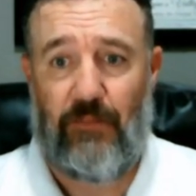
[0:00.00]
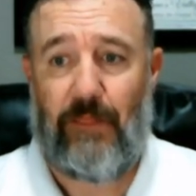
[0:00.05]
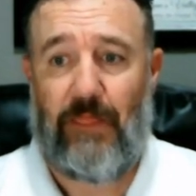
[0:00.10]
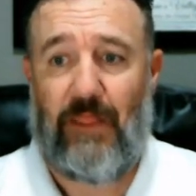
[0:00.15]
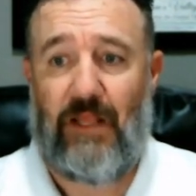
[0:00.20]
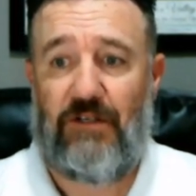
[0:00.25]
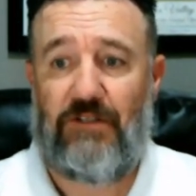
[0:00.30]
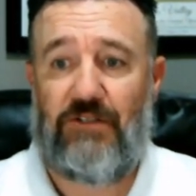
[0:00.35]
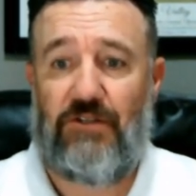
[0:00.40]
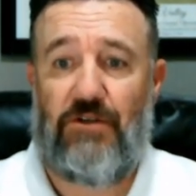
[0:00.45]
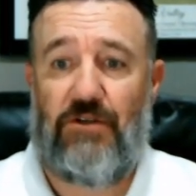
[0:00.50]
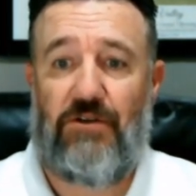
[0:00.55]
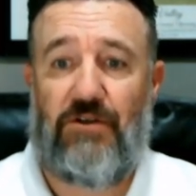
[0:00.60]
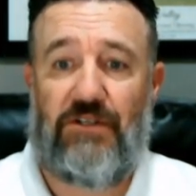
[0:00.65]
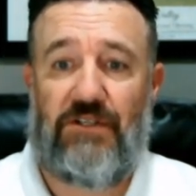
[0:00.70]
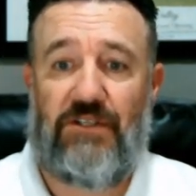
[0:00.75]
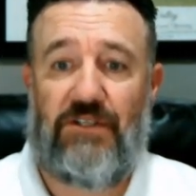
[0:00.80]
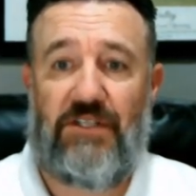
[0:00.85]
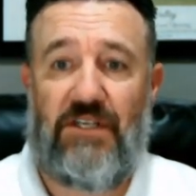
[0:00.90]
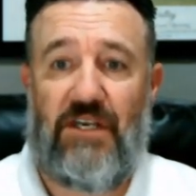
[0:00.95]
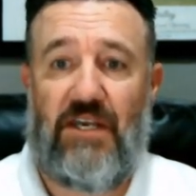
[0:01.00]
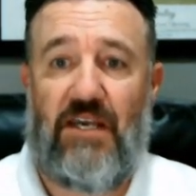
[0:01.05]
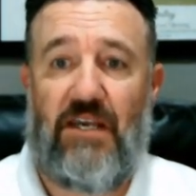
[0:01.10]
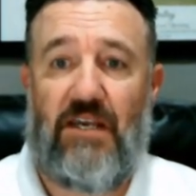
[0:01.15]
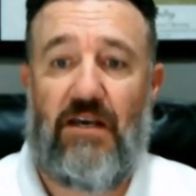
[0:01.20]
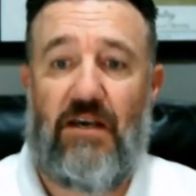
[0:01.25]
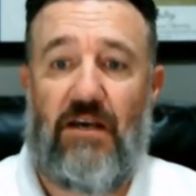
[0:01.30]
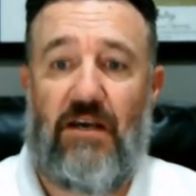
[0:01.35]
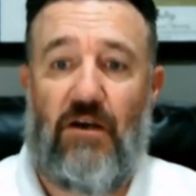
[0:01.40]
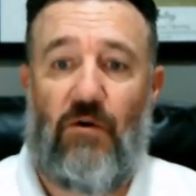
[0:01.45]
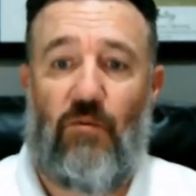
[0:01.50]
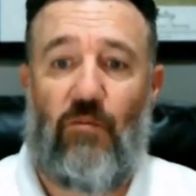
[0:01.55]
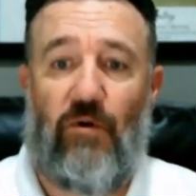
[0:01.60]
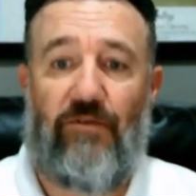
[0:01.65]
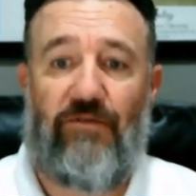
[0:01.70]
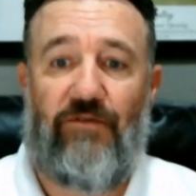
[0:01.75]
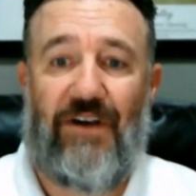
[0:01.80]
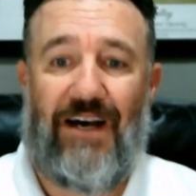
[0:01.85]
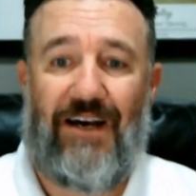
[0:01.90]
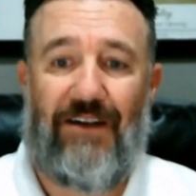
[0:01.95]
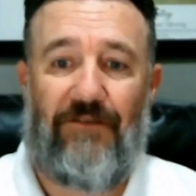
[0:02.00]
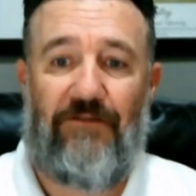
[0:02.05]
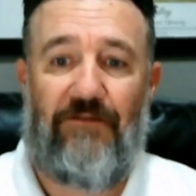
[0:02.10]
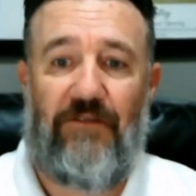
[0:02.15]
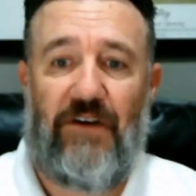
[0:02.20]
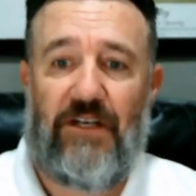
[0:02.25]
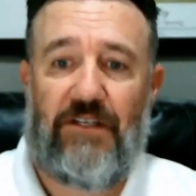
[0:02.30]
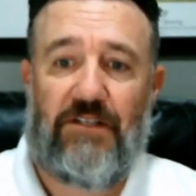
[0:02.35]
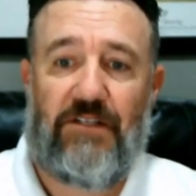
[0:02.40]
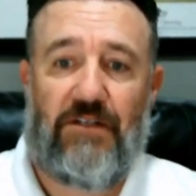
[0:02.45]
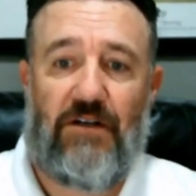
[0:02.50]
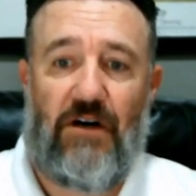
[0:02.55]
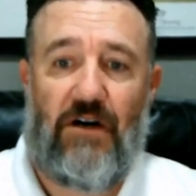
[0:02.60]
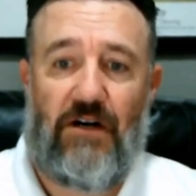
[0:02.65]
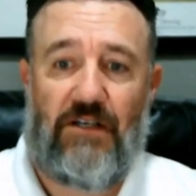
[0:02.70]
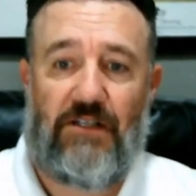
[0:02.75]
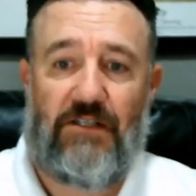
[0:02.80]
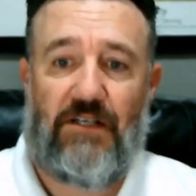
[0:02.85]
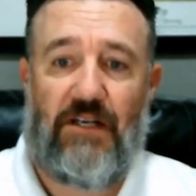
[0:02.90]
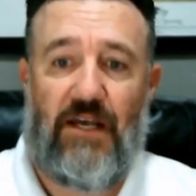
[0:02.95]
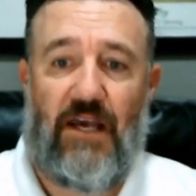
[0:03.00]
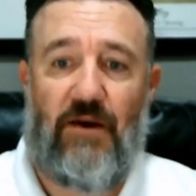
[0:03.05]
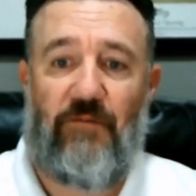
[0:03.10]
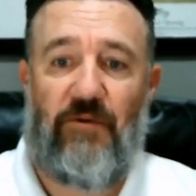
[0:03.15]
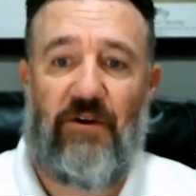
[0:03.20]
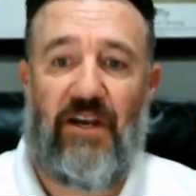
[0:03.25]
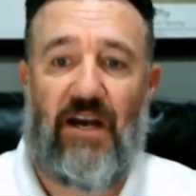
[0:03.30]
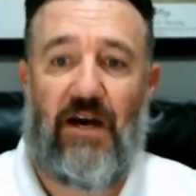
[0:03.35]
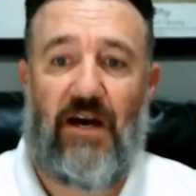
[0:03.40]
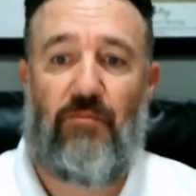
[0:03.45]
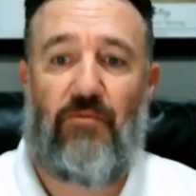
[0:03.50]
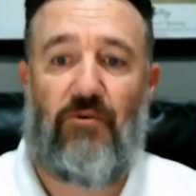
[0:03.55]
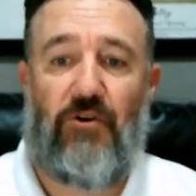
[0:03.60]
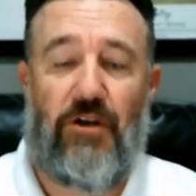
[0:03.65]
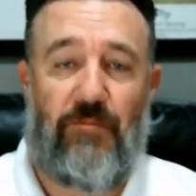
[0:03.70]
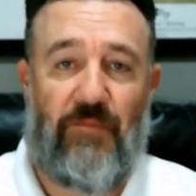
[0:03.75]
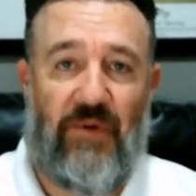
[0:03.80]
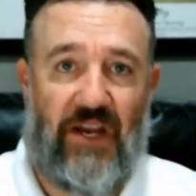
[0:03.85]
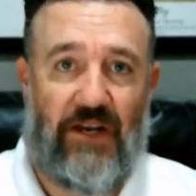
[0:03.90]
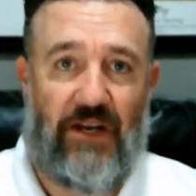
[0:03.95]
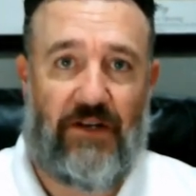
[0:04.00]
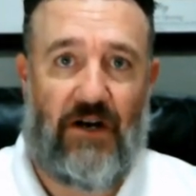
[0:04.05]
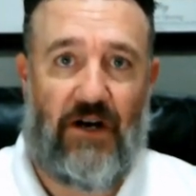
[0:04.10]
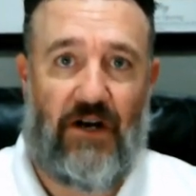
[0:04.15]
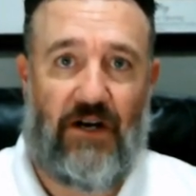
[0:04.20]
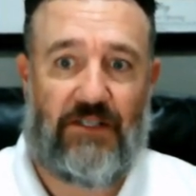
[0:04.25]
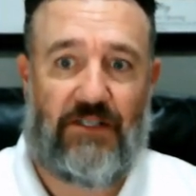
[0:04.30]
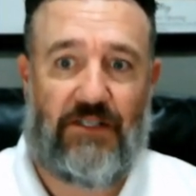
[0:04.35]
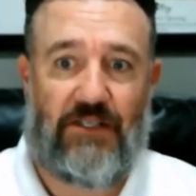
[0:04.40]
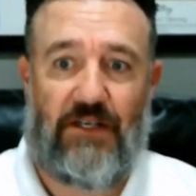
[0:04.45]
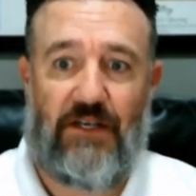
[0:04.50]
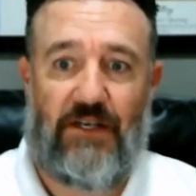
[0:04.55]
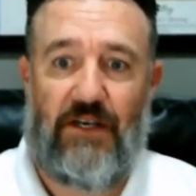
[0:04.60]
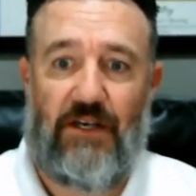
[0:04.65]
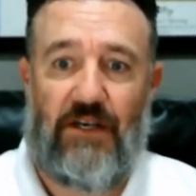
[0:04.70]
So you could see we've got fixed cost and we got prepaid cost.